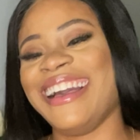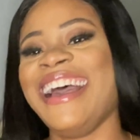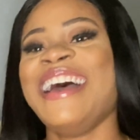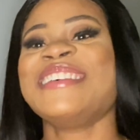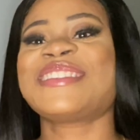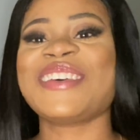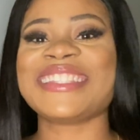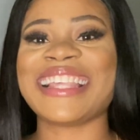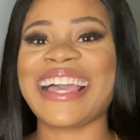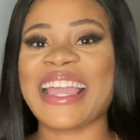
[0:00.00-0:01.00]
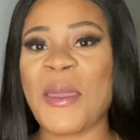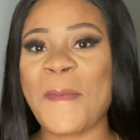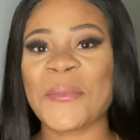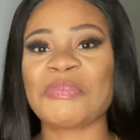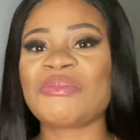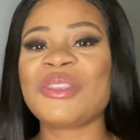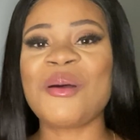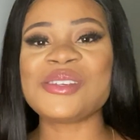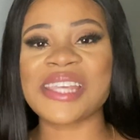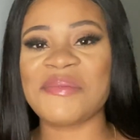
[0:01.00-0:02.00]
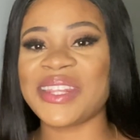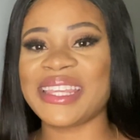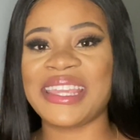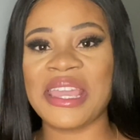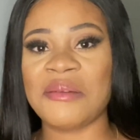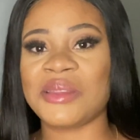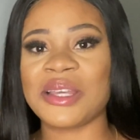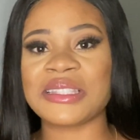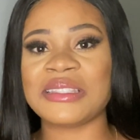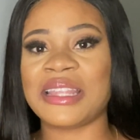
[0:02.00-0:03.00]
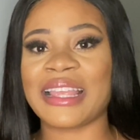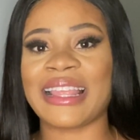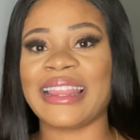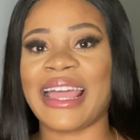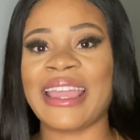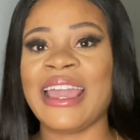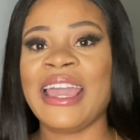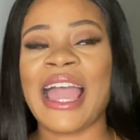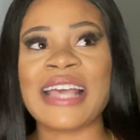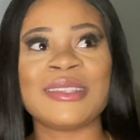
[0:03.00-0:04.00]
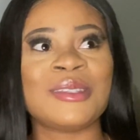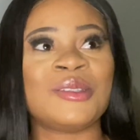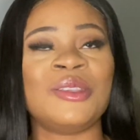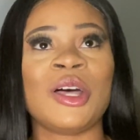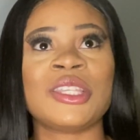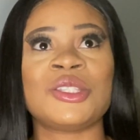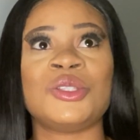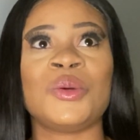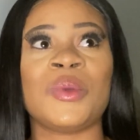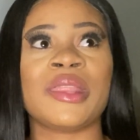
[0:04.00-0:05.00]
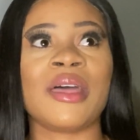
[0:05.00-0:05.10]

so it's like no shame in the game. It doesn't, like, it has nothing to do with